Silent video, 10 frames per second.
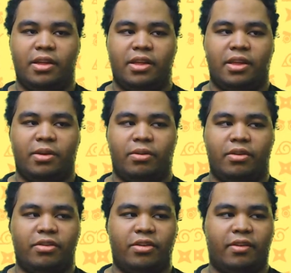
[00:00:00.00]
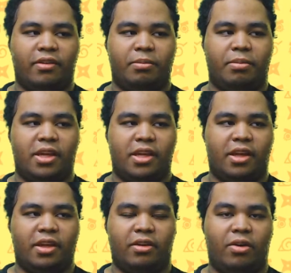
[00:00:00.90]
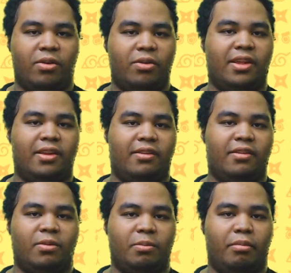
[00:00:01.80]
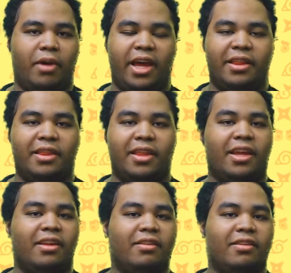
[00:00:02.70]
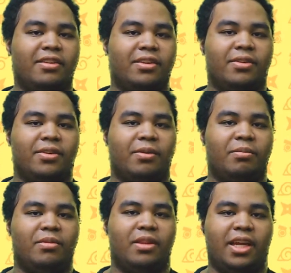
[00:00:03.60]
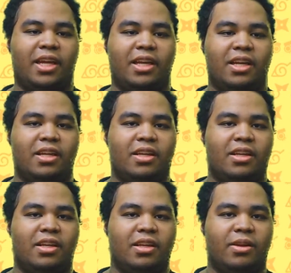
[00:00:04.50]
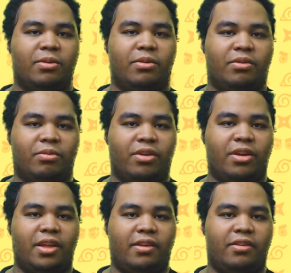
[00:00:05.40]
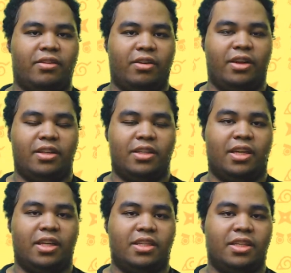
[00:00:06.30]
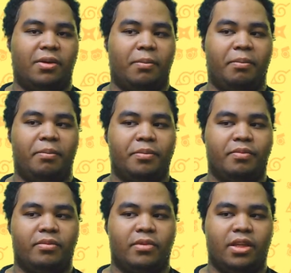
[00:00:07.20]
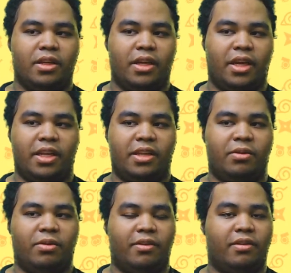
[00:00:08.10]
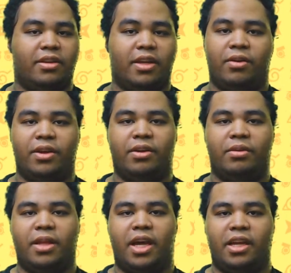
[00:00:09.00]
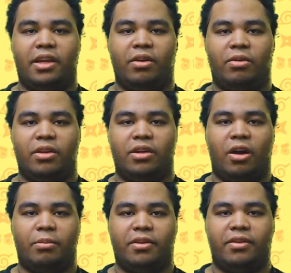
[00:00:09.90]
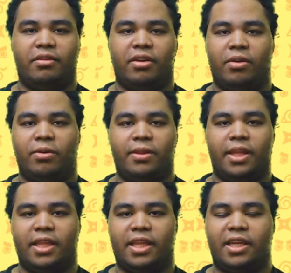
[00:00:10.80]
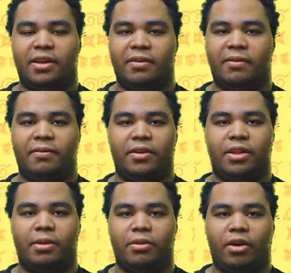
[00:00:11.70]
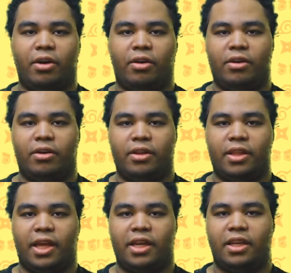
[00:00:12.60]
he was just speaking all these bad things into him. Like, it was really starting to get to him. And he was telling him that, you know, the karma cell is the only thing that can fill up your heart and all that.